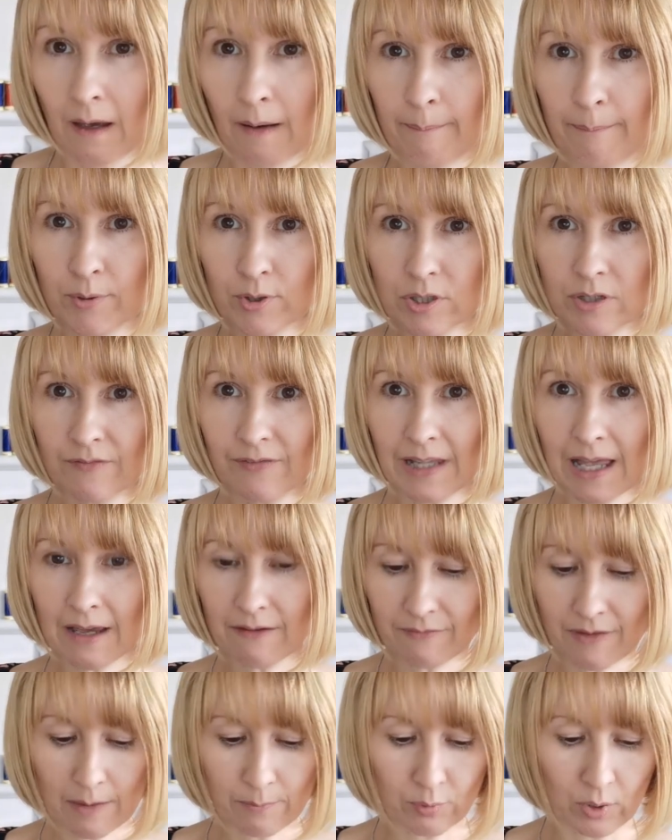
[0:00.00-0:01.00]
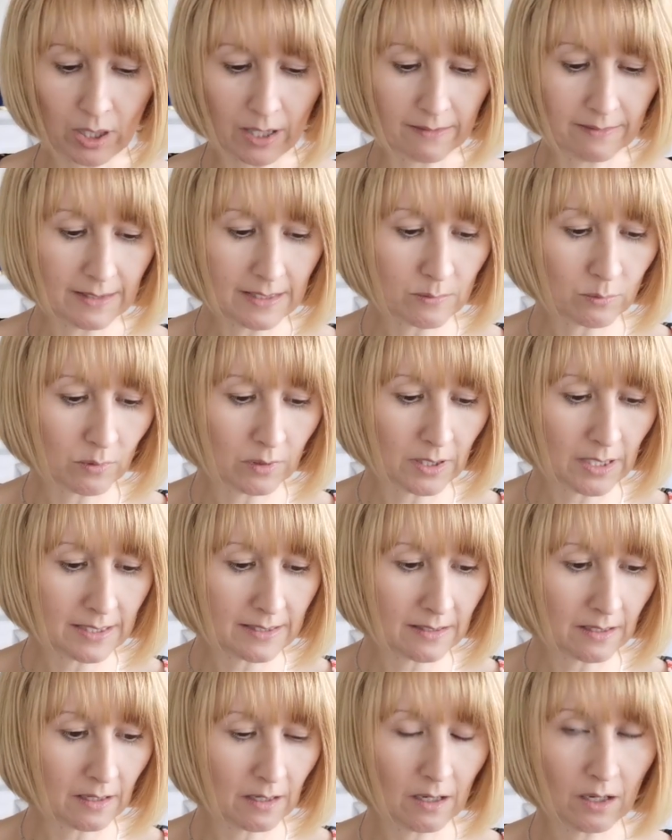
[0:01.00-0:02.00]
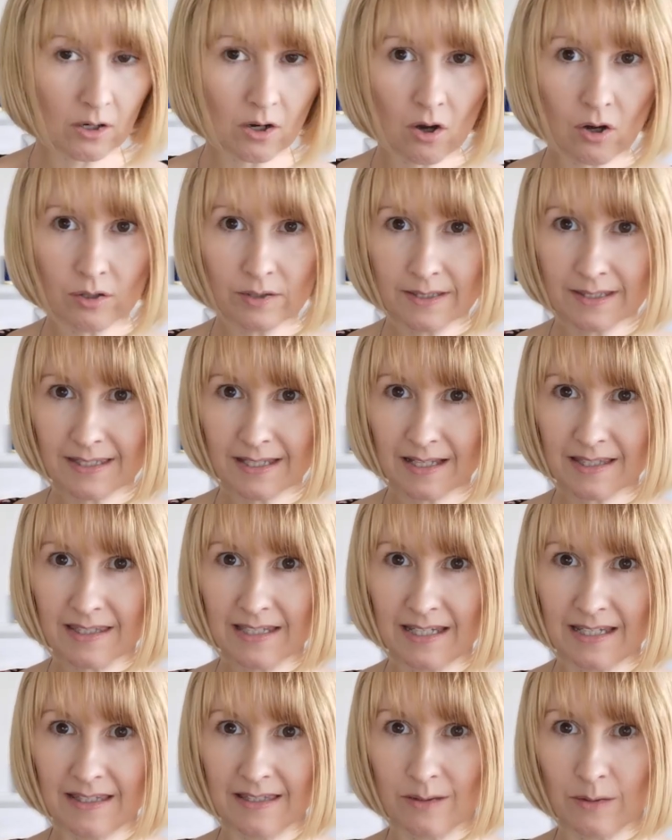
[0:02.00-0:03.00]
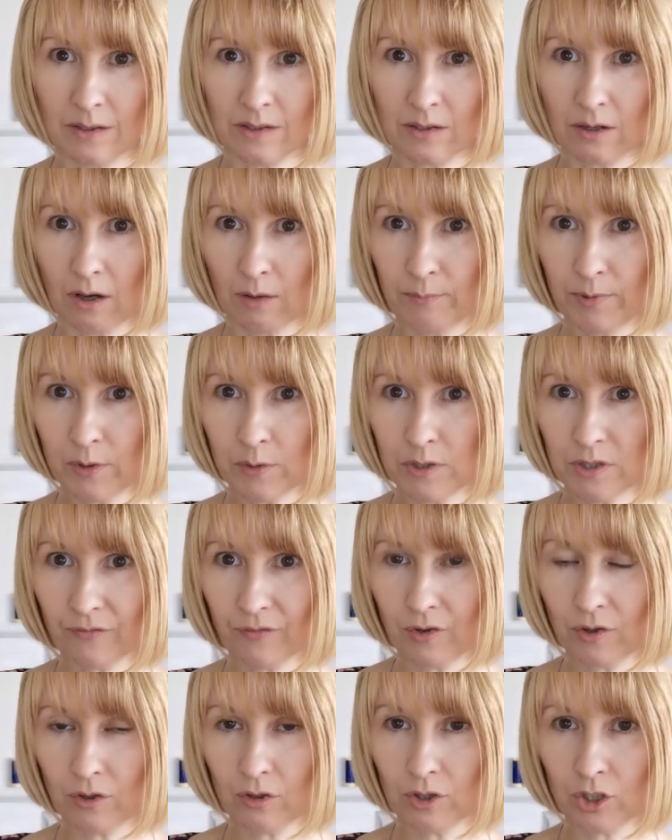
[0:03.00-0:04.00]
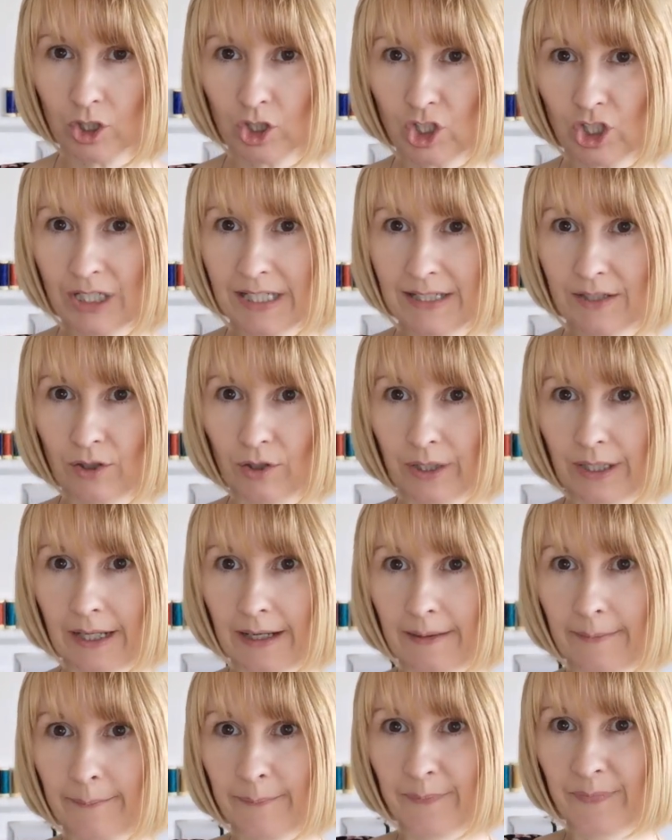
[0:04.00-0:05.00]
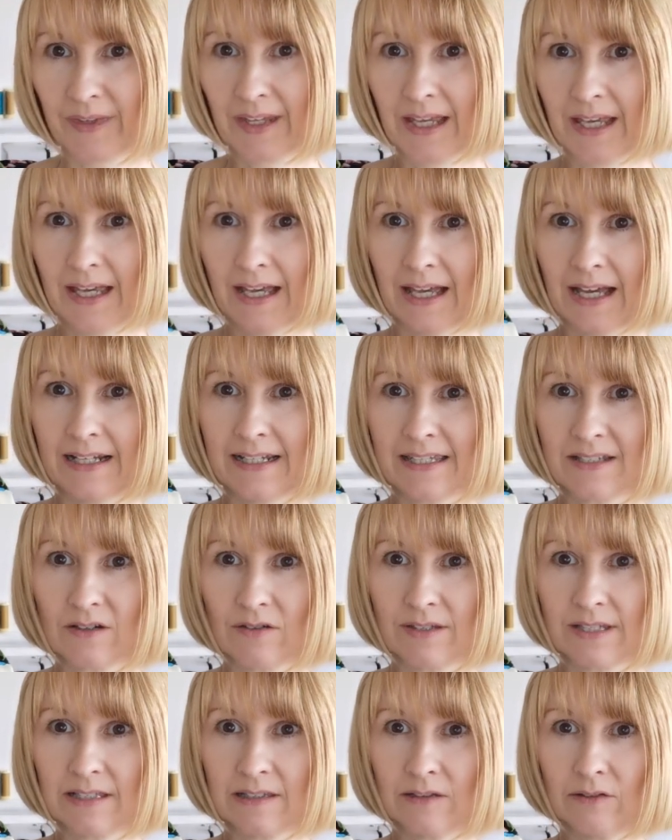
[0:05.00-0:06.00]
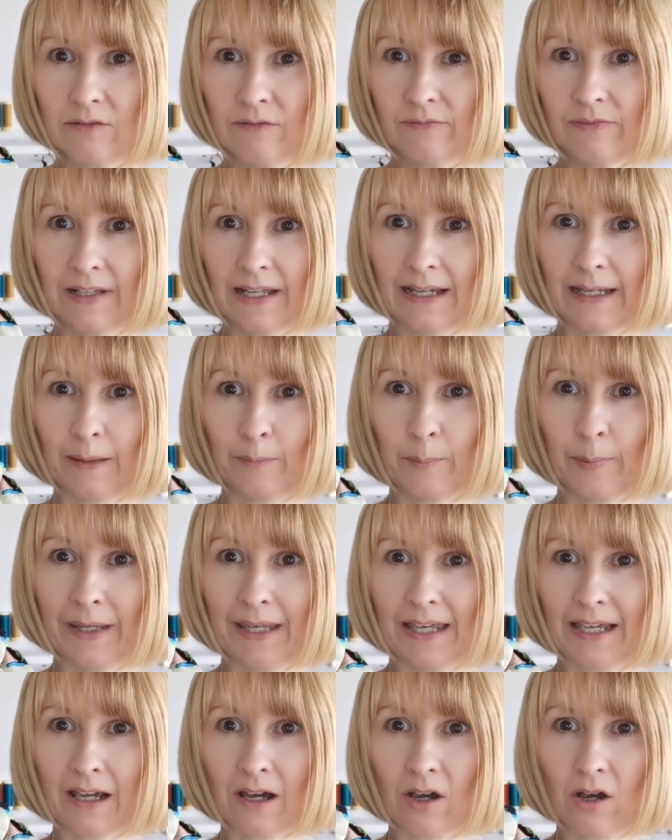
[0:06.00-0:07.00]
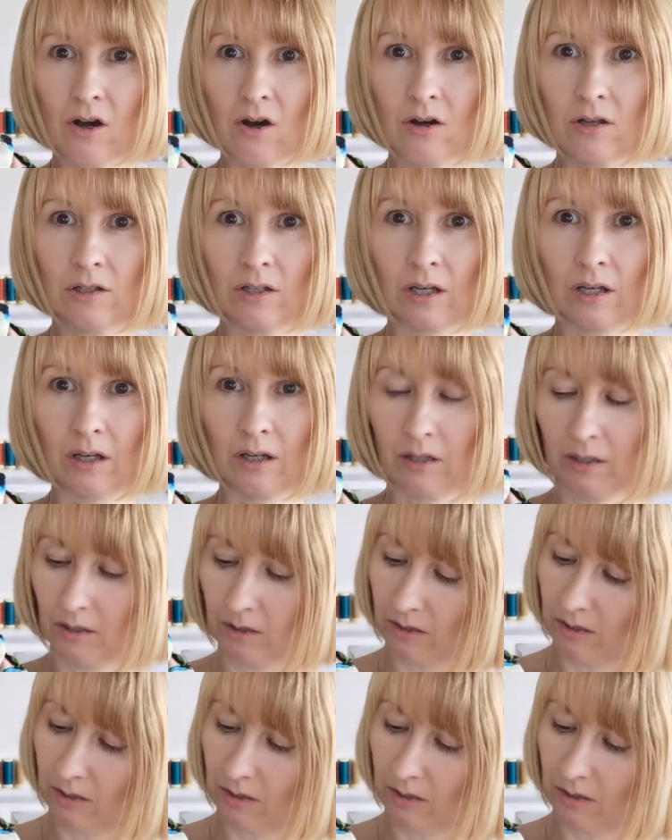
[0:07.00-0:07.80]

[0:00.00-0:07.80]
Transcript: a butterfly fabric, and this one is a cotton sateen, so it's got a beautiful sheen on it, and it's got this lovely big collar